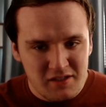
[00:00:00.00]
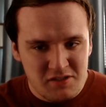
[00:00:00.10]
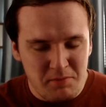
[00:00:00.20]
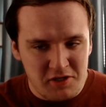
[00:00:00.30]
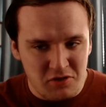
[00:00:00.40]

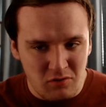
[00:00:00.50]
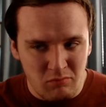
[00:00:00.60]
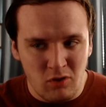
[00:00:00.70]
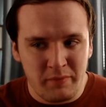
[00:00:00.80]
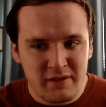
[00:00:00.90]
special
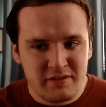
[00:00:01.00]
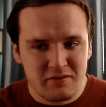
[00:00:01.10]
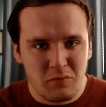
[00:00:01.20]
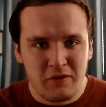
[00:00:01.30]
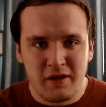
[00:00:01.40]

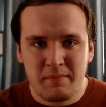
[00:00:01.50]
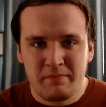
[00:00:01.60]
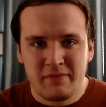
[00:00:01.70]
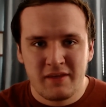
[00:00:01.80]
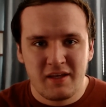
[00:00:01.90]
moments with
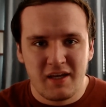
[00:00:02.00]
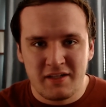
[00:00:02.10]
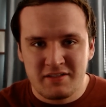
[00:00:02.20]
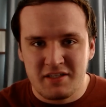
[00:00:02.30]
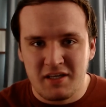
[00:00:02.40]
him
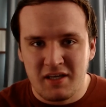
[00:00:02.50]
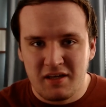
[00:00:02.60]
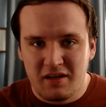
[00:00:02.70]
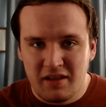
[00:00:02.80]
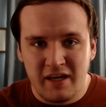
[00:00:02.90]
and
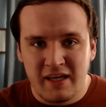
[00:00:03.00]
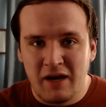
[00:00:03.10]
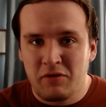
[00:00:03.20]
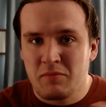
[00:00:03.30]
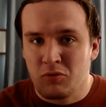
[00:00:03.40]
see like
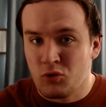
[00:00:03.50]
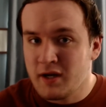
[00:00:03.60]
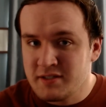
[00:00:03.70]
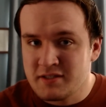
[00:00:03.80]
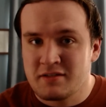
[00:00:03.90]
how he
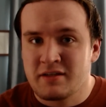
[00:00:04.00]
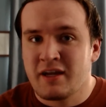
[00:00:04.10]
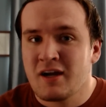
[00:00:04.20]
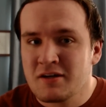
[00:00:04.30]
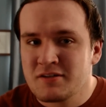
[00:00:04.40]
progresses as a
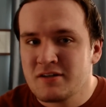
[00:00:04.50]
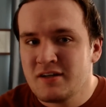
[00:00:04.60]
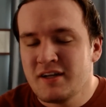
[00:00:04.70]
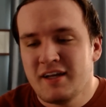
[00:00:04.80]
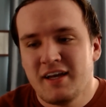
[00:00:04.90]

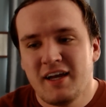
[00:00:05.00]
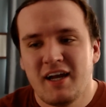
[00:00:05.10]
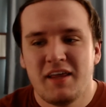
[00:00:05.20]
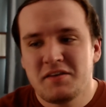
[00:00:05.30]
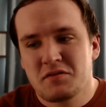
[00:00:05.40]
character.
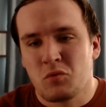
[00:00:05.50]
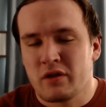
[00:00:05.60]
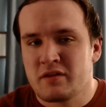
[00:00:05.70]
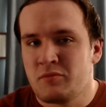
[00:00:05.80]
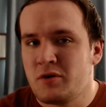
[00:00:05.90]
And these are
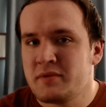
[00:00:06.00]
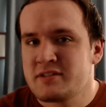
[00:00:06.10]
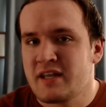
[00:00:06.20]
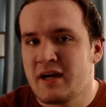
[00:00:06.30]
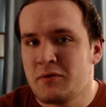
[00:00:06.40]
one of the
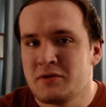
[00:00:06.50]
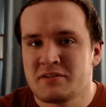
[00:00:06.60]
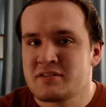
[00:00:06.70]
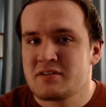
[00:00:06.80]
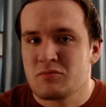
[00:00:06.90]
moments that I
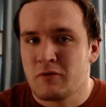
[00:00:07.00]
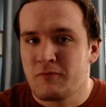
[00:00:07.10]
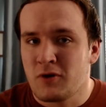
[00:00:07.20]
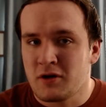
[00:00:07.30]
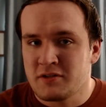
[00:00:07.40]
was
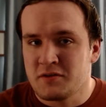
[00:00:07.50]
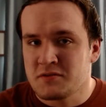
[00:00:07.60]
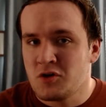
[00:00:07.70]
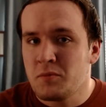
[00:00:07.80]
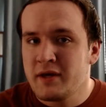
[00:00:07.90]
referring to.
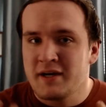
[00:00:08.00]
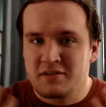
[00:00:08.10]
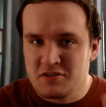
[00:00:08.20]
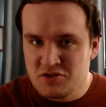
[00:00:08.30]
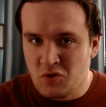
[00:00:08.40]
So hope you guys
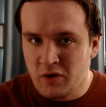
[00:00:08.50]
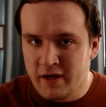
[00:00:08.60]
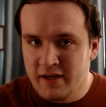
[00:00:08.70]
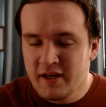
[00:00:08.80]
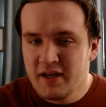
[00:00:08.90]

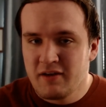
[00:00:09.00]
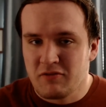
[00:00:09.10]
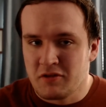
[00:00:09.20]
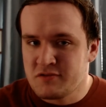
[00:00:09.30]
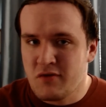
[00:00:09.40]
enjoy.
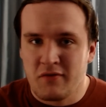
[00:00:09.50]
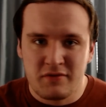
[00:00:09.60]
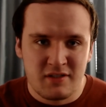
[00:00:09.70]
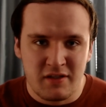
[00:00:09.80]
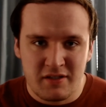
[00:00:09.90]
For those of you who
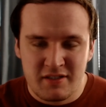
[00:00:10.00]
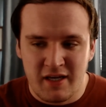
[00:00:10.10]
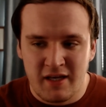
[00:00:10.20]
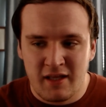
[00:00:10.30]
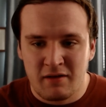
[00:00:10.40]
haven't seen this
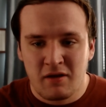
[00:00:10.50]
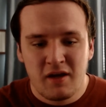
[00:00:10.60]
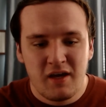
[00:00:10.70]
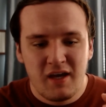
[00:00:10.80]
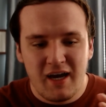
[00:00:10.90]
yet, and
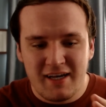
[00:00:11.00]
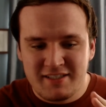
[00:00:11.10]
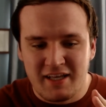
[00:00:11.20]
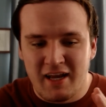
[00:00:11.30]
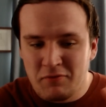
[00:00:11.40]
I
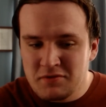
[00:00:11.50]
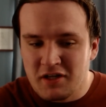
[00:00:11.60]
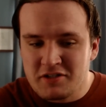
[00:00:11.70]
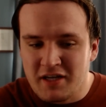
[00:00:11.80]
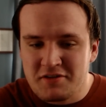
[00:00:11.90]
said everyone's
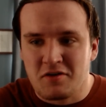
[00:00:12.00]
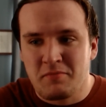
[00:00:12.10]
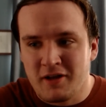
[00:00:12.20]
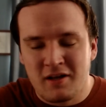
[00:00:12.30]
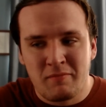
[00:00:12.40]
got to change their
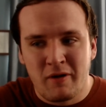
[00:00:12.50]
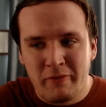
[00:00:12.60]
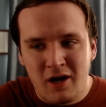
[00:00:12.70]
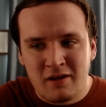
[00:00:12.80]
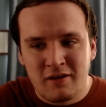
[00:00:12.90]
opinion about
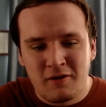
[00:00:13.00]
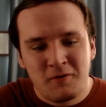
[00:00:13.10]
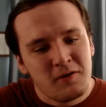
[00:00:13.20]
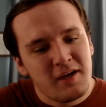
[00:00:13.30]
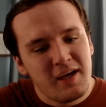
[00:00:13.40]

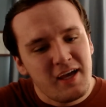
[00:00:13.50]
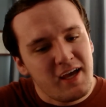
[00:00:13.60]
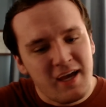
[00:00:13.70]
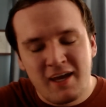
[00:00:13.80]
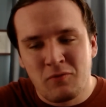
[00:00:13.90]
Bakugo,
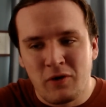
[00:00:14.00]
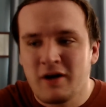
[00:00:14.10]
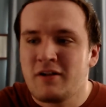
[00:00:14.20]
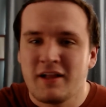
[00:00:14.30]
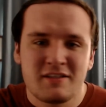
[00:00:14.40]
and
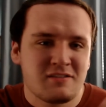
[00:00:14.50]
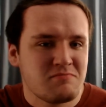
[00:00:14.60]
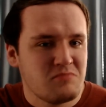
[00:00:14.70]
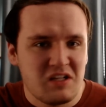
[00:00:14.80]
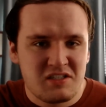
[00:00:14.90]
well, let's
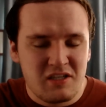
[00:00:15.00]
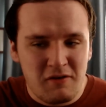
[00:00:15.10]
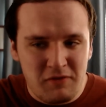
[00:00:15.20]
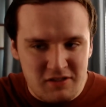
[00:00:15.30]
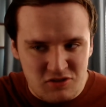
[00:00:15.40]

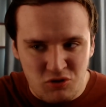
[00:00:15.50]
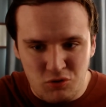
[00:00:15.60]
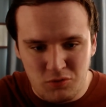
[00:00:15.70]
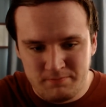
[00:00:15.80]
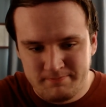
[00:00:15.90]
see if that's
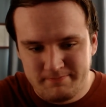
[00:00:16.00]
true.